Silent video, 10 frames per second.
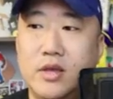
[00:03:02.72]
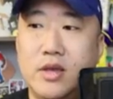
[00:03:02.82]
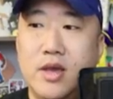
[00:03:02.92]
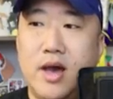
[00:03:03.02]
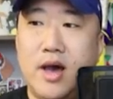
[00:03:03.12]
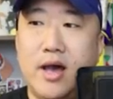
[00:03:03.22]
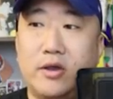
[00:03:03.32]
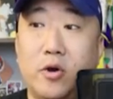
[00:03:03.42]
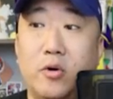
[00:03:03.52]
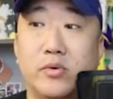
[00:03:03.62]
Uh,
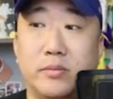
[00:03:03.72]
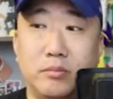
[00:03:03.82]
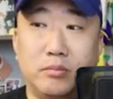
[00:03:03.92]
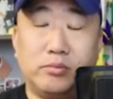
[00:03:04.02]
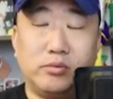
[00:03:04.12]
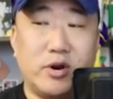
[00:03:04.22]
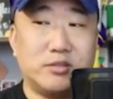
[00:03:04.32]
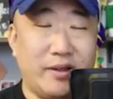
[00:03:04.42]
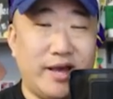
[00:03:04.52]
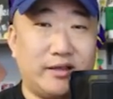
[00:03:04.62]
go with Ross
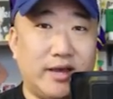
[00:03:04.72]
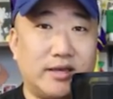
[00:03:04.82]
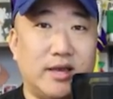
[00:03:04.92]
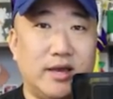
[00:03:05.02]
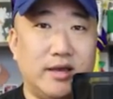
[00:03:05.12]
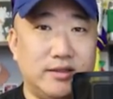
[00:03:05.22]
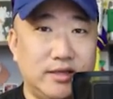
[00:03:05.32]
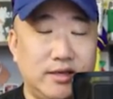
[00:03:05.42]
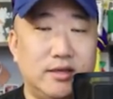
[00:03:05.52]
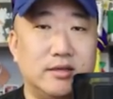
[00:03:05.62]
Blacklock, uh,
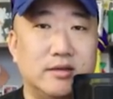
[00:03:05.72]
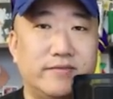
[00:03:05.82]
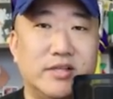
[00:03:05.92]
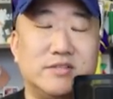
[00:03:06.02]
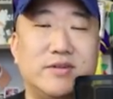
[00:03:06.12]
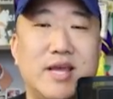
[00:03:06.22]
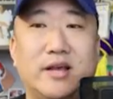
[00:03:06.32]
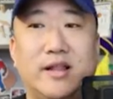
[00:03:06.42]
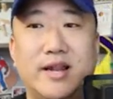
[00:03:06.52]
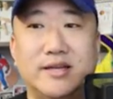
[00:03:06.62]
the defensive tackle
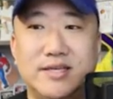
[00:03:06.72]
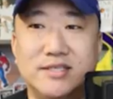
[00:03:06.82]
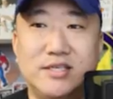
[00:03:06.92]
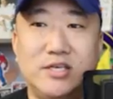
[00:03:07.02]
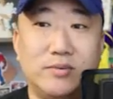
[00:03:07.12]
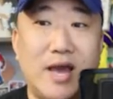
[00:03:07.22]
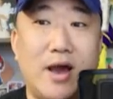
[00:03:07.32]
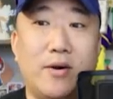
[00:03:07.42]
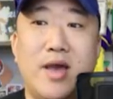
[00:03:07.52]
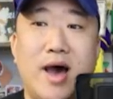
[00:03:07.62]
out of T C U. Now,
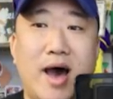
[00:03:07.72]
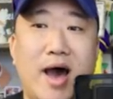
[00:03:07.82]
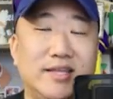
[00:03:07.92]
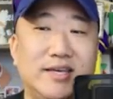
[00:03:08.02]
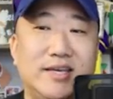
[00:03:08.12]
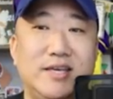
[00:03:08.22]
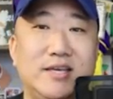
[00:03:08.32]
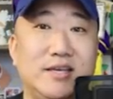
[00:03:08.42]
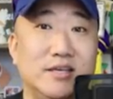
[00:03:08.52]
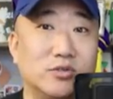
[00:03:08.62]
I think he
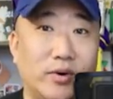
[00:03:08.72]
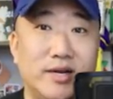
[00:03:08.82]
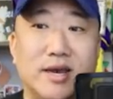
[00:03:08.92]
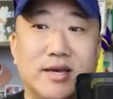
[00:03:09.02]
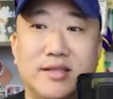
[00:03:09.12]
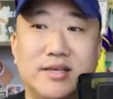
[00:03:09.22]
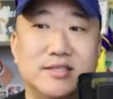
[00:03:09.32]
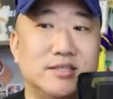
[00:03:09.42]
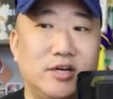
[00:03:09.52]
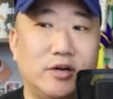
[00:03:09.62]
is great. I think he's an
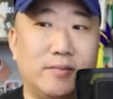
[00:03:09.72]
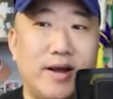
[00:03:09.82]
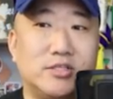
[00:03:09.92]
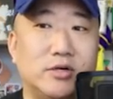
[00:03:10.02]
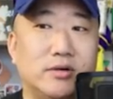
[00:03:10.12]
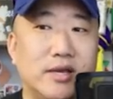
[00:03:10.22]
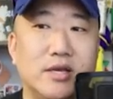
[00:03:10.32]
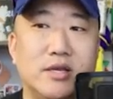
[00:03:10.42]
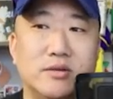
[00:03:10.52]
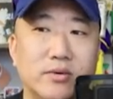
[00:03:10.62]
interior monster.
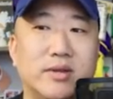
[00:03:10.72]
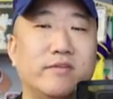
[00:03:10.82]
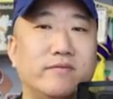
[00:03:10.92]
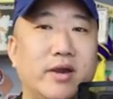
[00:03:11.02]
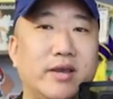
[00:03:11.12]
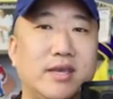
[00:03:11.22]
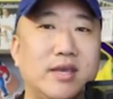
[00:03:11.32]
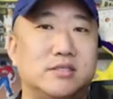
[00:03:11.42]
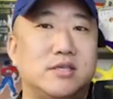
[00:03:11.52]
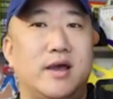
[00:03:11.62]
It, it will give the Vikings
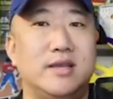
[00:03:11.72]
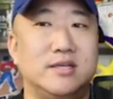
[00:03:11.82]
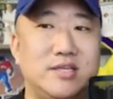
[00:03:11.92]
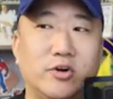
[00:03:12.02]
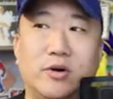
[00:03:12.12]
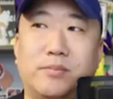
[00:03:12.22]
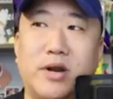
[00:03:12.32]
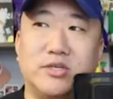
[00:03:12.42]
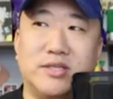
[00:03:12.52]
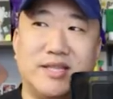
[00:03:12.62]
uh, interior pressure
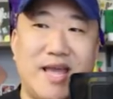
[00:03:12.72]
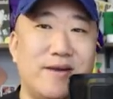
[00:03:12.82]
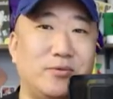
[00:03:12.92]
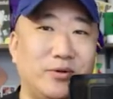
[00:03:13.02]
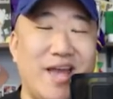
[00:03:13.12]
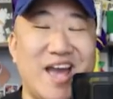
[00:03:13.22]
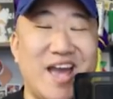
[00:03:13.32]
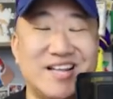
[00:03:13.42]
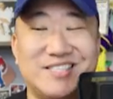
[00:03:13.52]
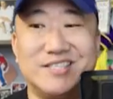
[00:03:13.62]
that they haven't really had
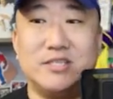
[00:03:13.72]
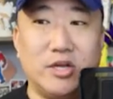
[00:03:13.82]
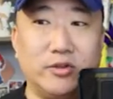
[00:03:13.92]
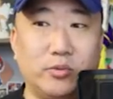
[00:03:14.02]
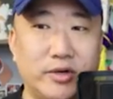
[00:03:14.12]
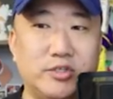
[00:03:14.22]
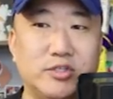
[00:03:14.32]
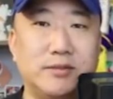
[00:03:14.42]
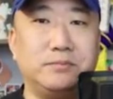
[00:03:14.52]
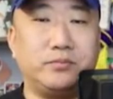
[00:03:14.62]
since Sheldon Richardson.